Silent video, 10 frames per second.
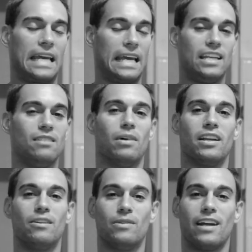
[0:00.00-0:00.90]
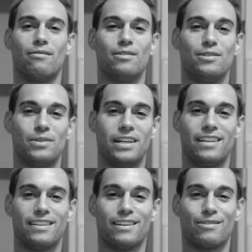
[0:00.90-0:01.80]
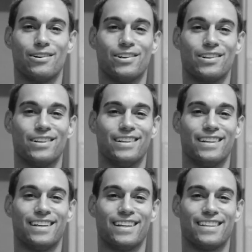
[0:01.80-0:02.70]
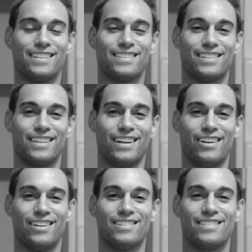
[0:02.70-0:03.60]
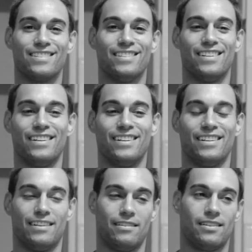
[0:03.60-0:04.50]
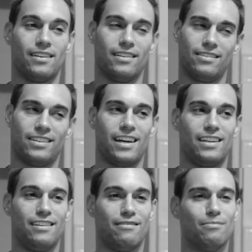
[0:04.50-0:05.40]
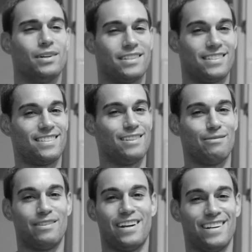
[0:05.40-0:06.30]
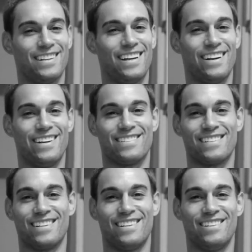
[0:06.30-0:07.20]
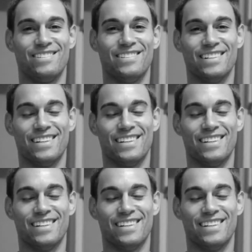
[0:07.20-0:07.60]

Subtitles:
anybody would ever do anything wrong, and I think it's hilarious. A little naive, but still very hilarious and cute.